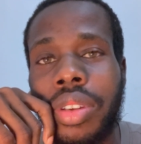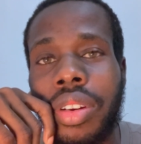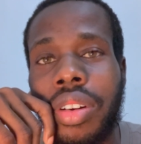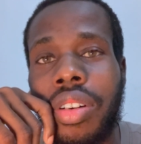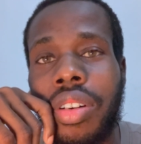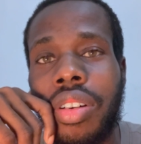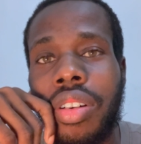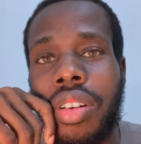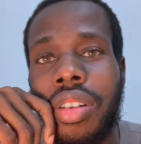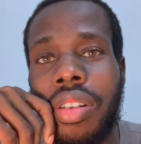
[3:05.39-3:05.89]

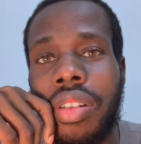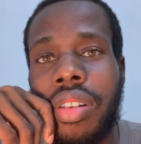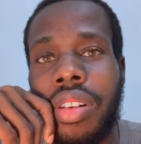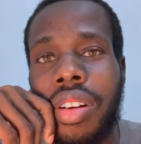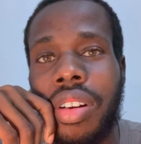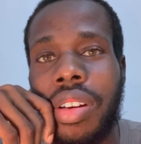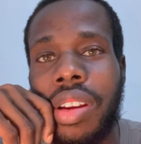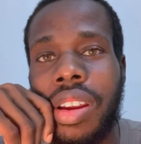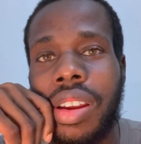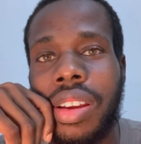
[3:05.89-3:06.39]
conqueror.
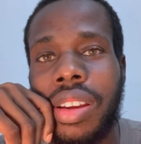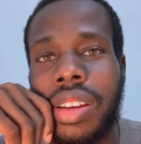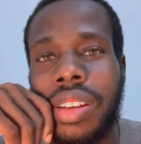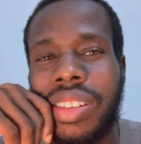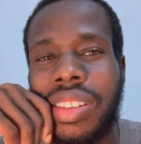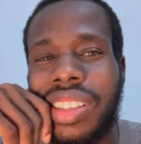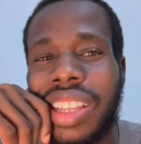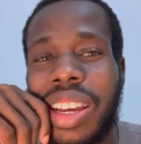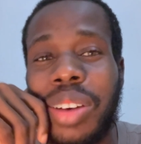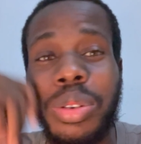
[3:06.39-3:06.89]

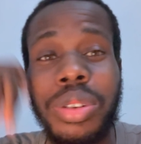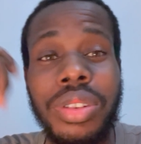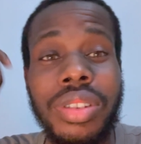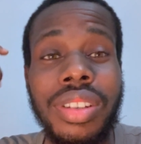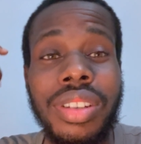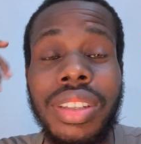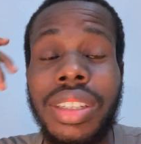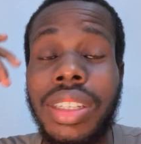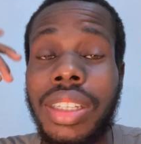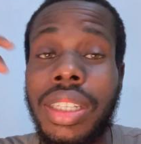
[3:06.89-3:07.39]
That
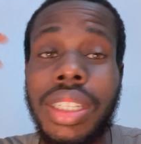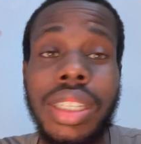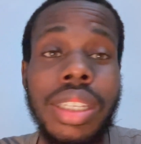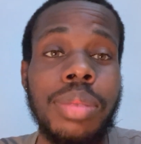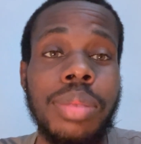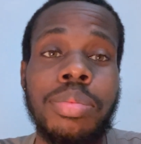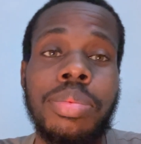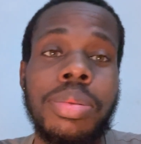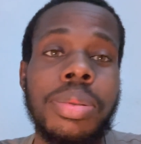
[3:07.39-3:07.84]
was deep.